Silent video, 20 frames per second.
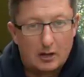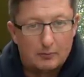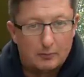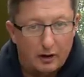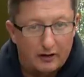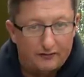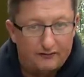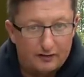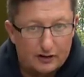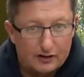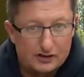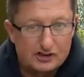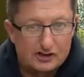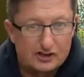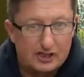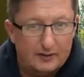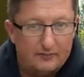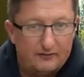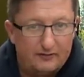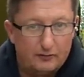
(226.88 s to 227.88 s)
My first
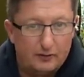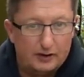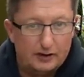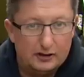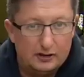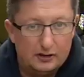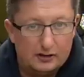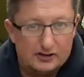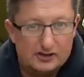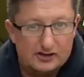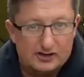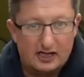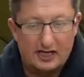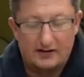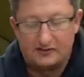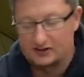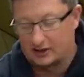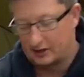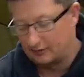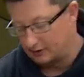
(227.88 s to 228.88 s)
tip for when you're using
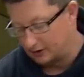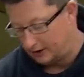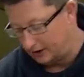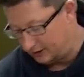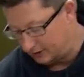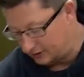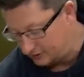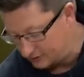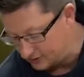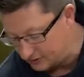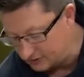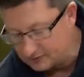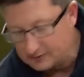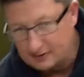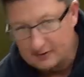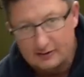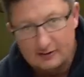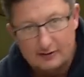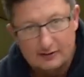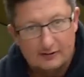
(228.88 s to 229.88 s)
Safezone leaders
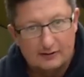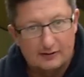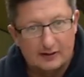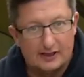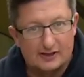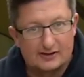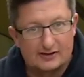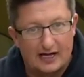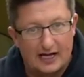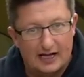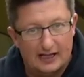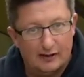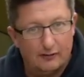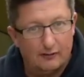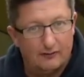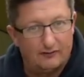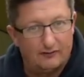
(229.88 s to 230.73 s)
is that little